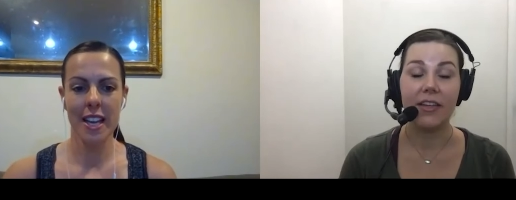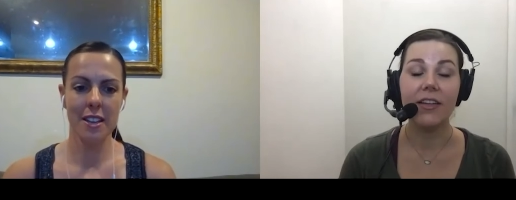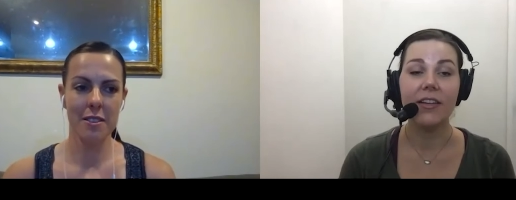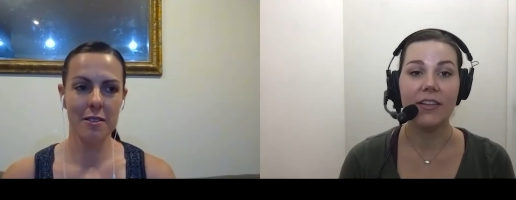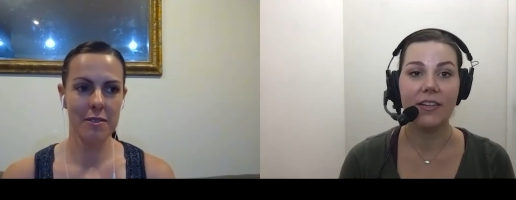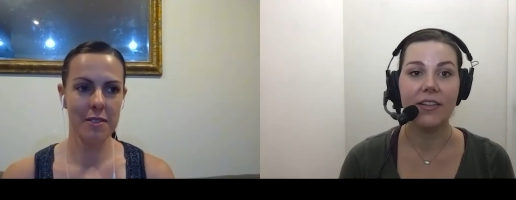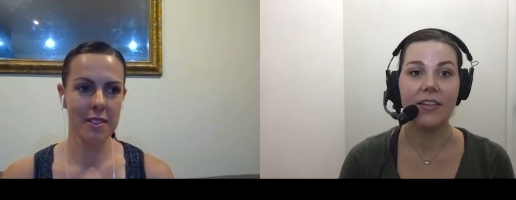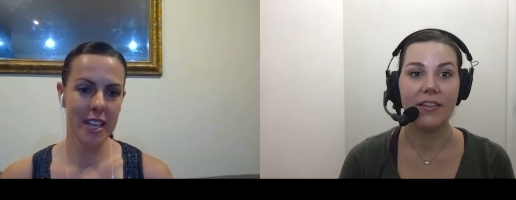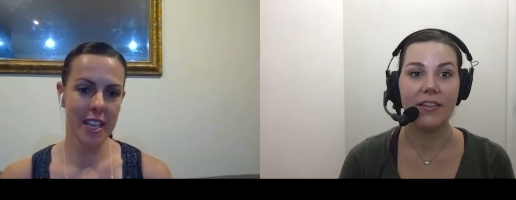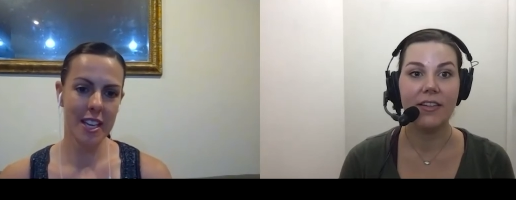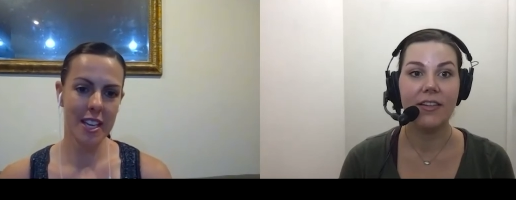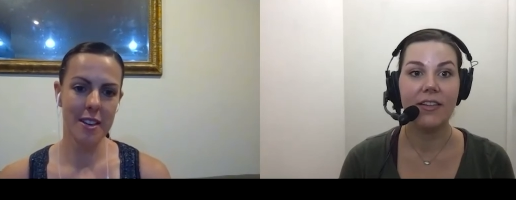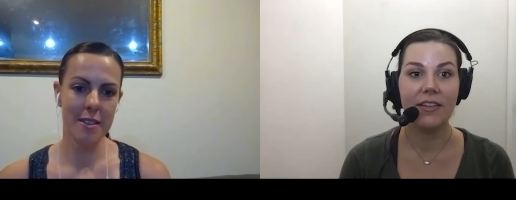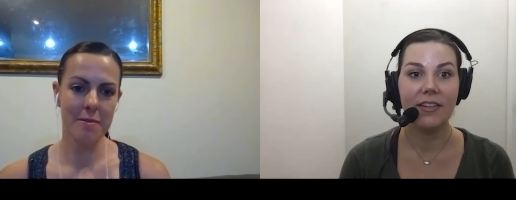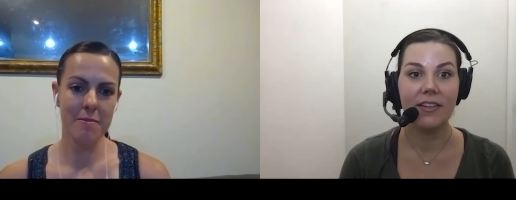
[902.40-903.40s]
Speaker 1: of like
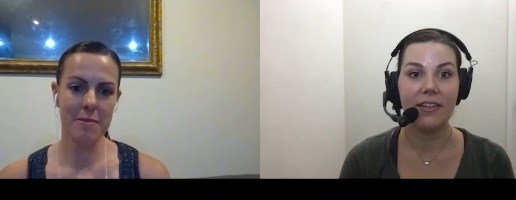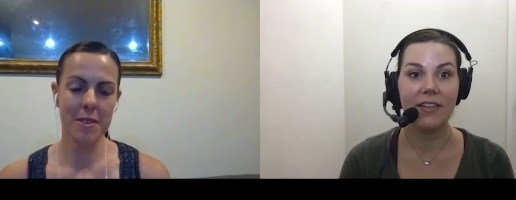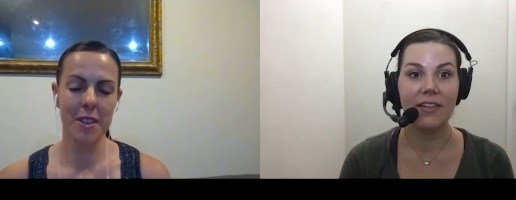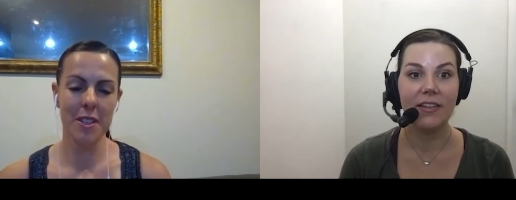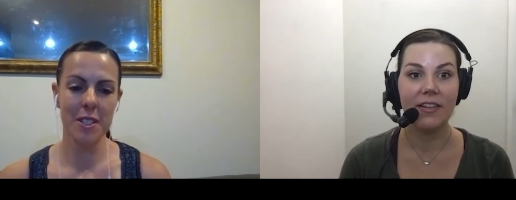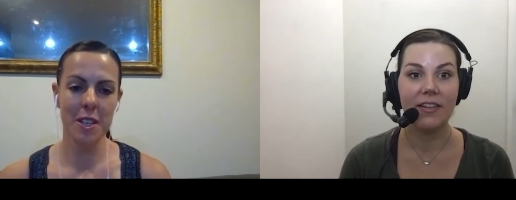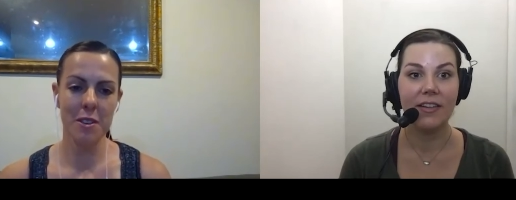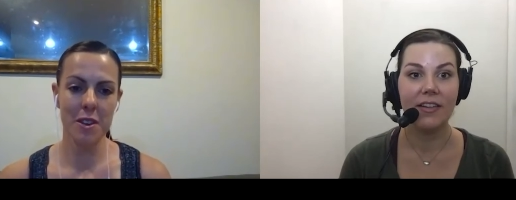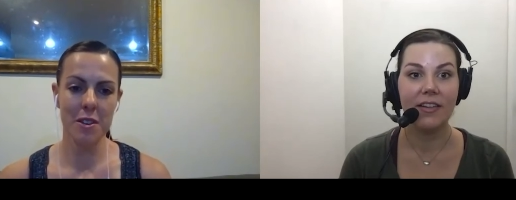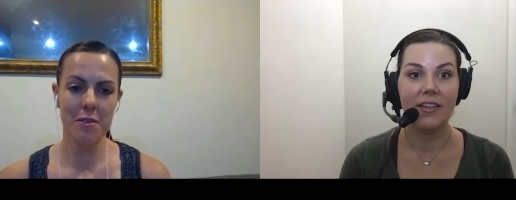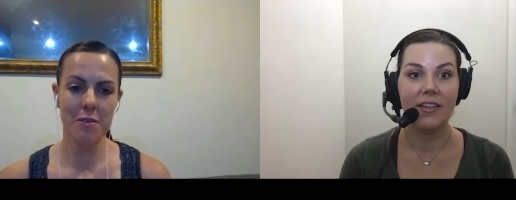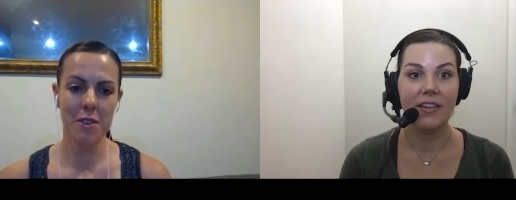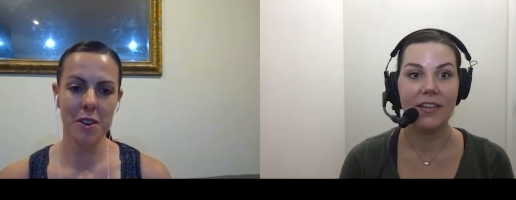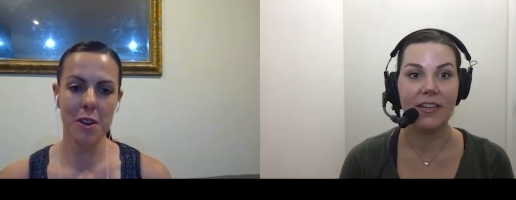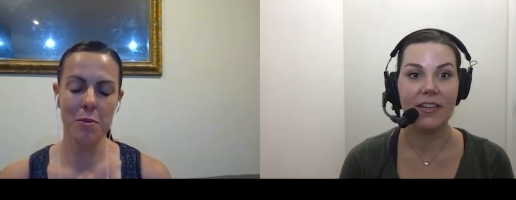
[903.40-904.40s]
a crossover
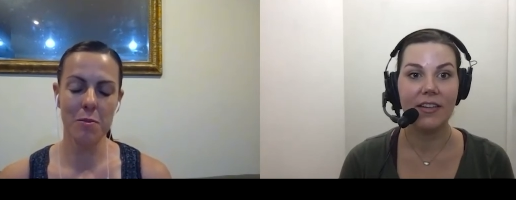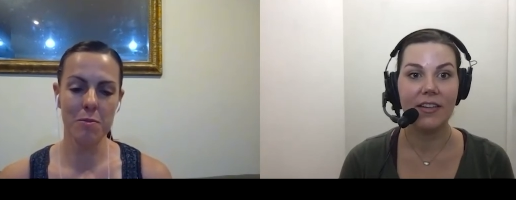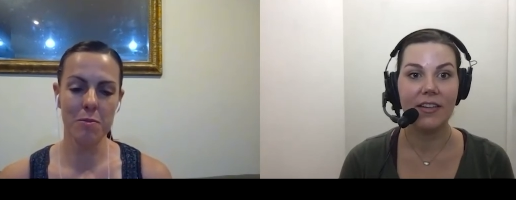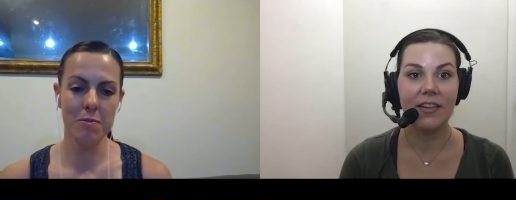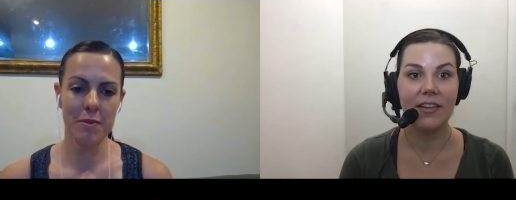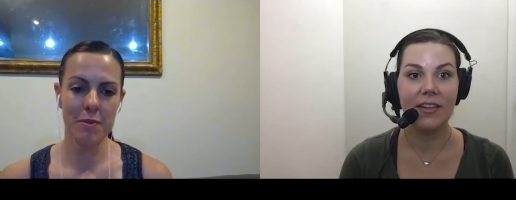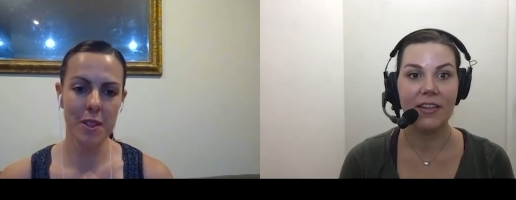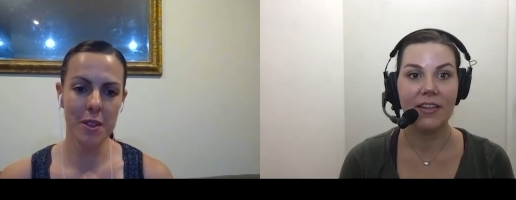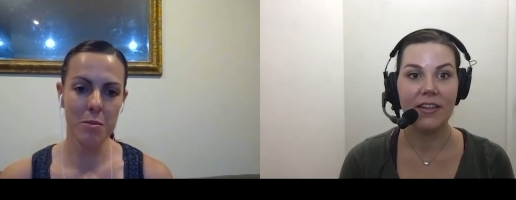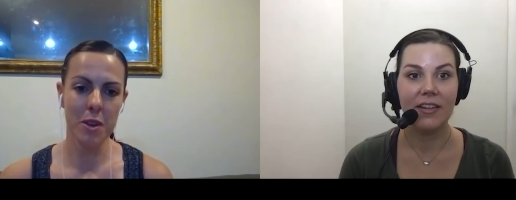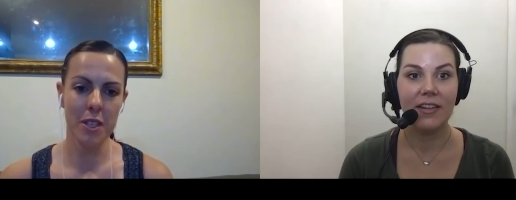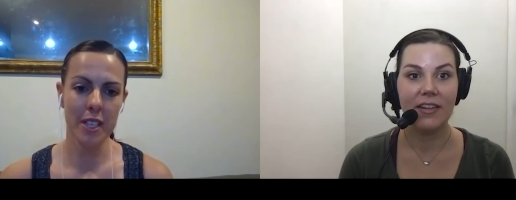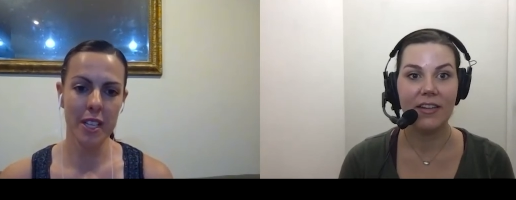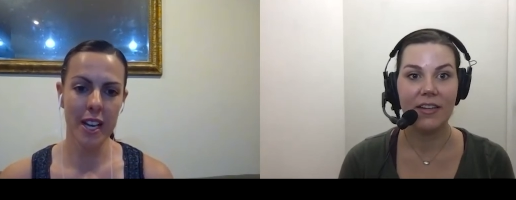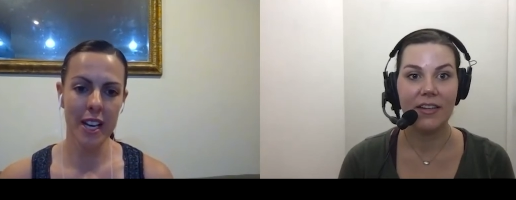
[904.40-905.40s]
from the
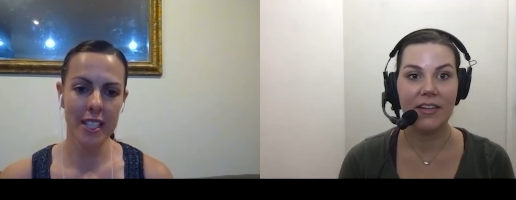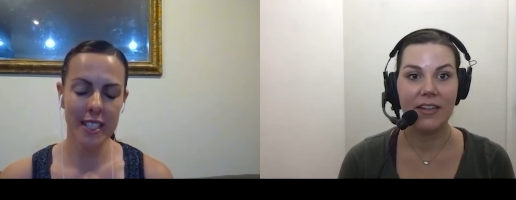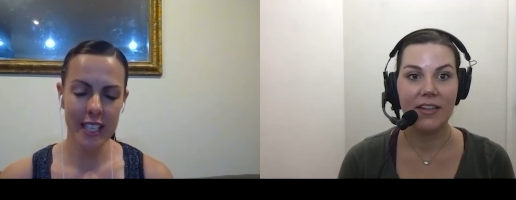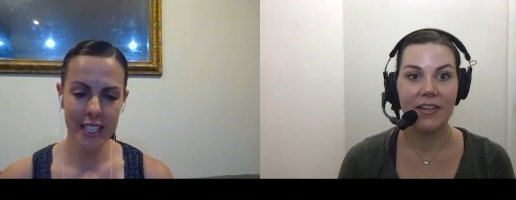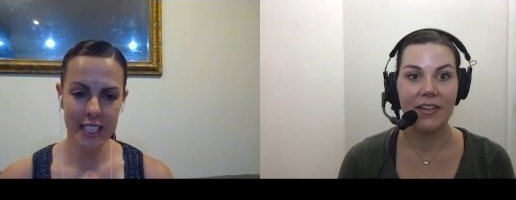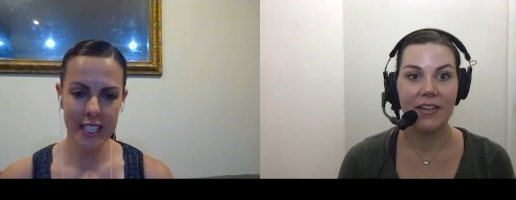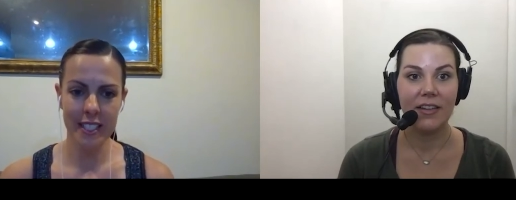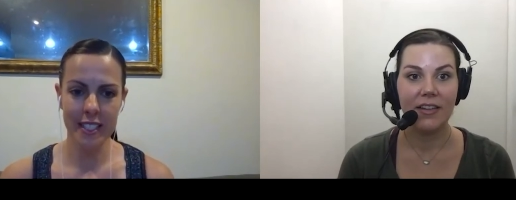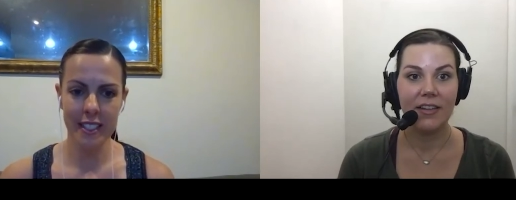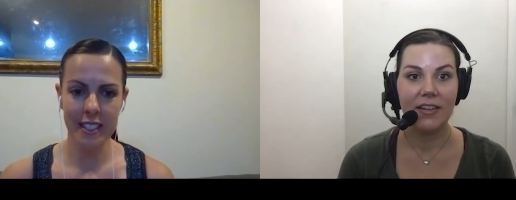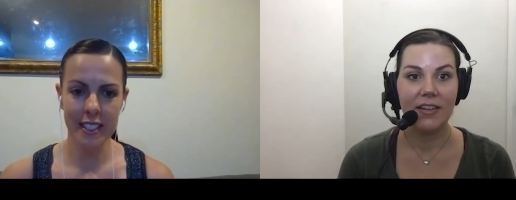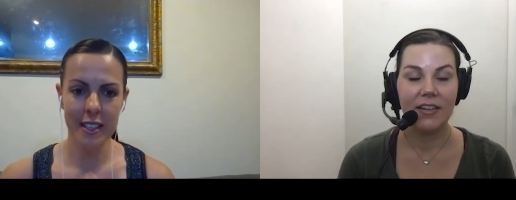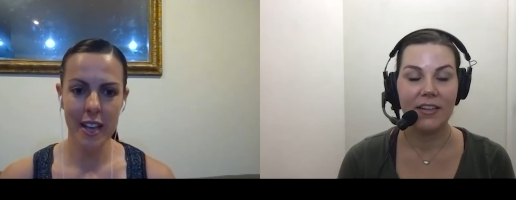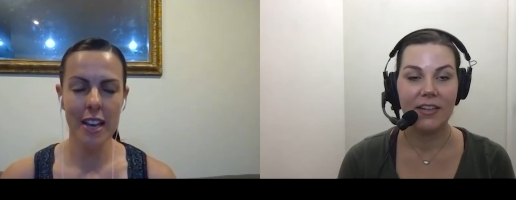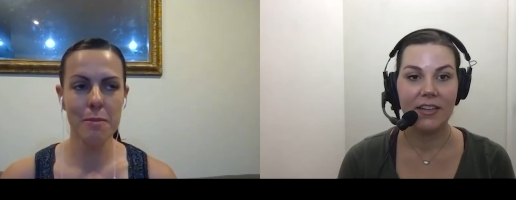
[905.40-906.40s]
podcast. Like just,
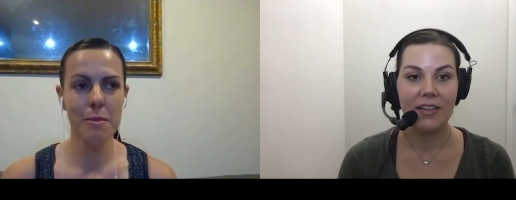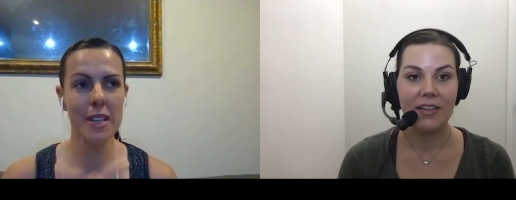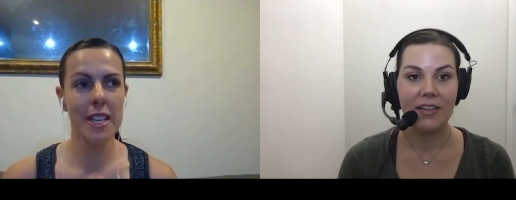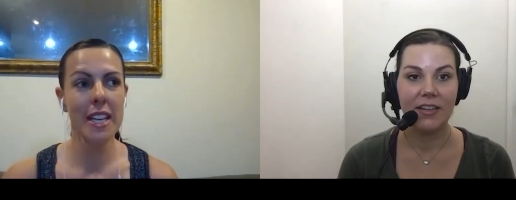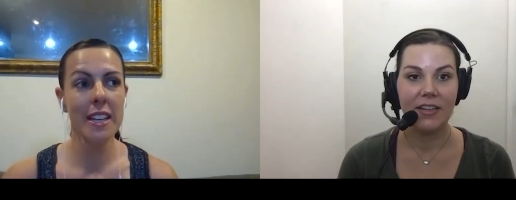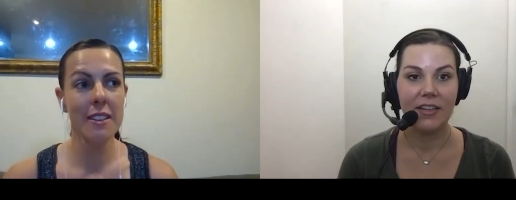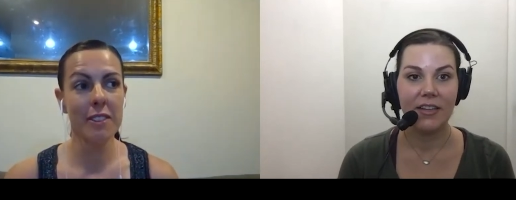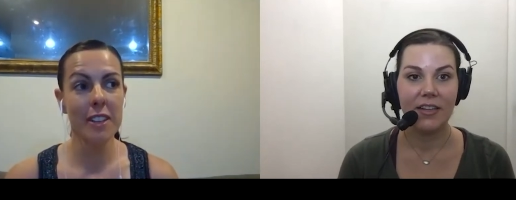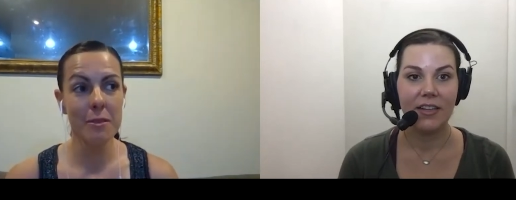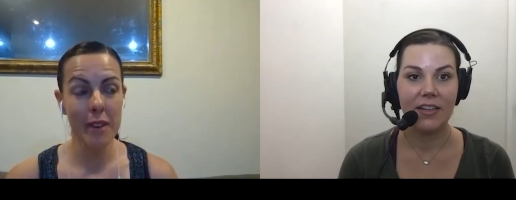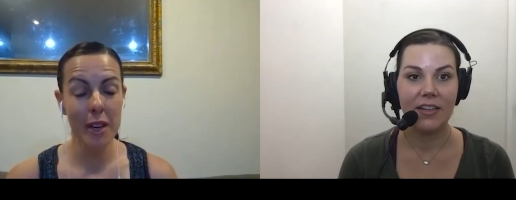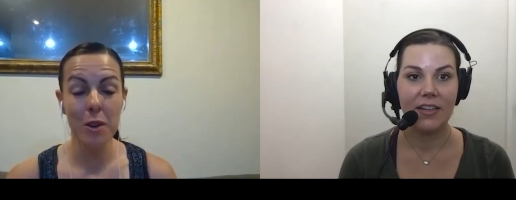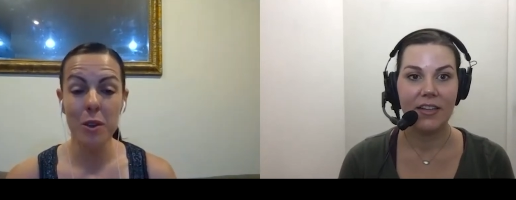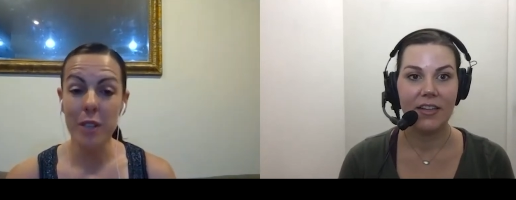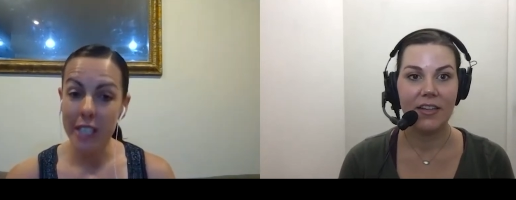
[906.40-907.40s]
and I've been getting in front of
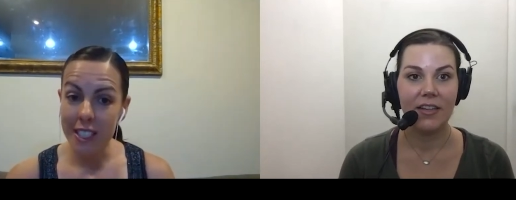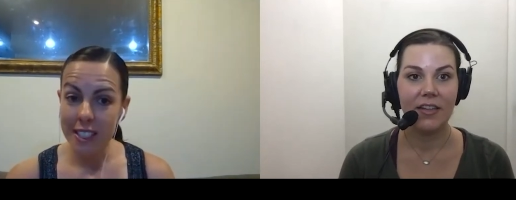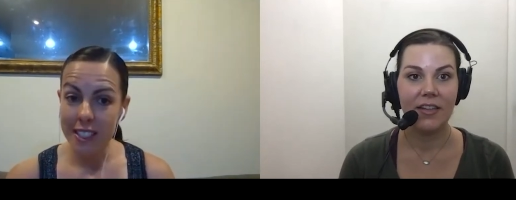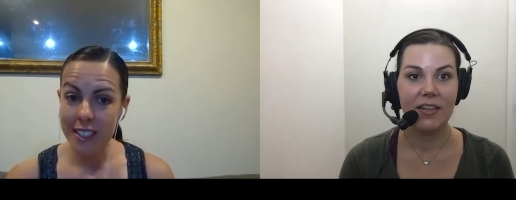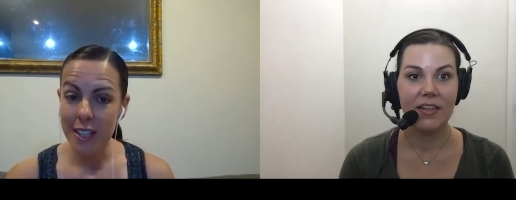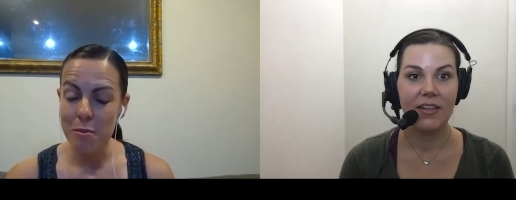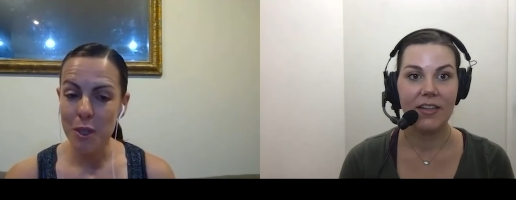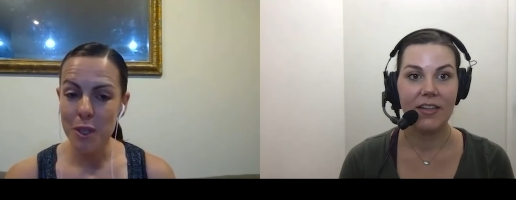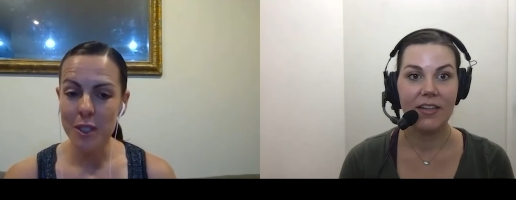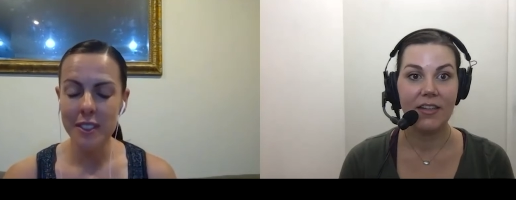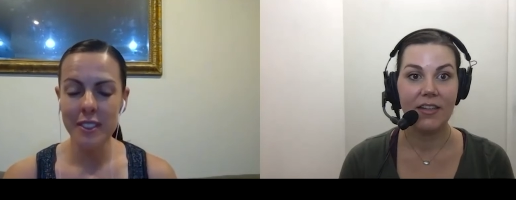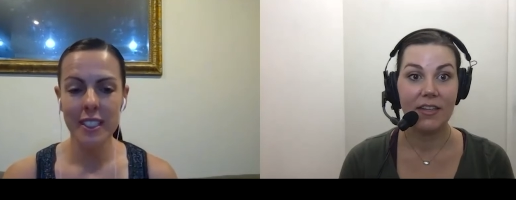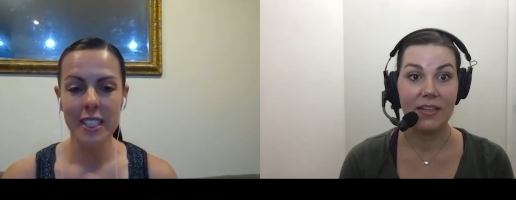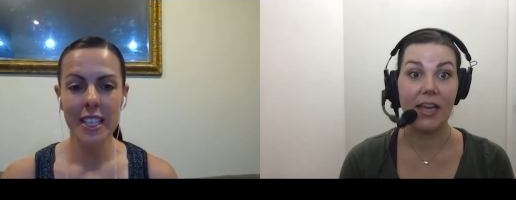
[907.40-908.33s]
my audience a lot more.